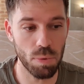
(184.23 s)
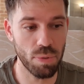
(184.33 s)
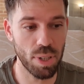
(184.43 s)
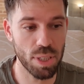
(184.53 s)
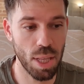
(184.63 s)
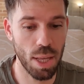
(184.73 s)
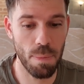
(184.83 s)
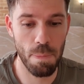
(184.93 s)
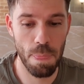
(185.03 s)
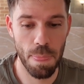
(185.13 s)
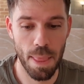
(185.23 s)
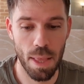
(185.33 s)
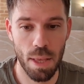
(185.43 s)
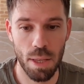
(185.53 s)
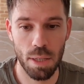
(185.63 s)
refresh that,
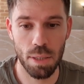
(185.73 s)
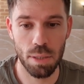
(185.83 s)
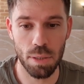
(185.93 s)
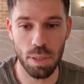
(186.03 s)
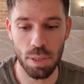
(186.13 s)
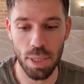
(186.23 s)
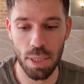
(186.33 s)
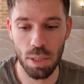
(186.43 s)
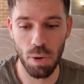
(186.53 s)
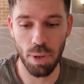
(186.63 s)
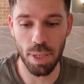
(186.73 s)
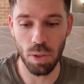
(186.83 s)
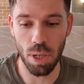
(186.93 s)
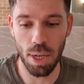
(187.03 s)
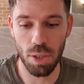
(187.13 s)
you can see it's currently
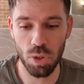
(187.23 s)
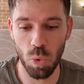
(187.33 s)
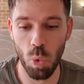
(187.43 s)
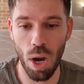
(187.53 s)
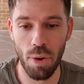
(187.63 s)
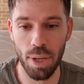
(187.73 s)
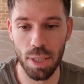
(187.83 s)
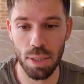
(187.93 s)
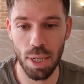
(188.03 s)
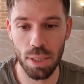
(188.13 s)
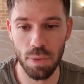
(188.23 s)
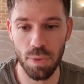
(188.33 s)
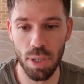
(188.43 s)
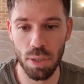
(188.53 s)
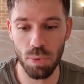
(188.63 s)
on electrical wiring installation
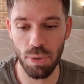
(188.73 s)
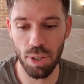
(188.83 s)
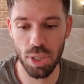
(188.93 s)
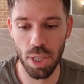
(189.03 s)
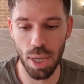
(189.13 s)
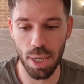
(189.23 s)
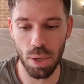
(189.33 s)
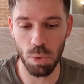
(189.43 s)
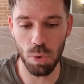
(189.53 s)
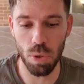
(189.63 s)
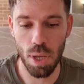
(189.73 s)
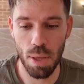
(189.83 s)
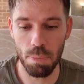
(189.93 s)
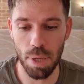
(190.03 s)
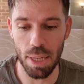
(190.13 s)
first. Refresh it and that will
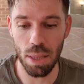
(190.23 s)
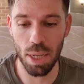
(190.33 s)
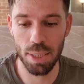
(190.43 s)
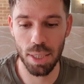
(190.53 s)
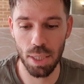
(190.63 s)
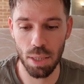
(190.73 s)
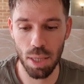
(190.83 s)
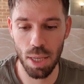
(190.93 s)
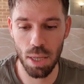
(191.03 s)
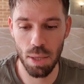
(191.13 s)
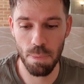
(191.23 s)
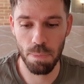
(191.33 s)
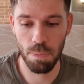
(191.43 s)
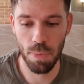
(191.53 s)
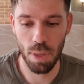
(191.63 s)
be lighting there.
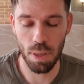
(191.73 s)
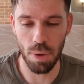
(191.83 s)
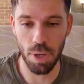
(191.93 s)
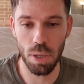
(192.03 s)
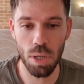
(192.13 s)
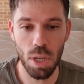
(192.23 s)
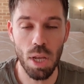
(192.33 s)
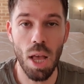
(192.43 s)
There we go.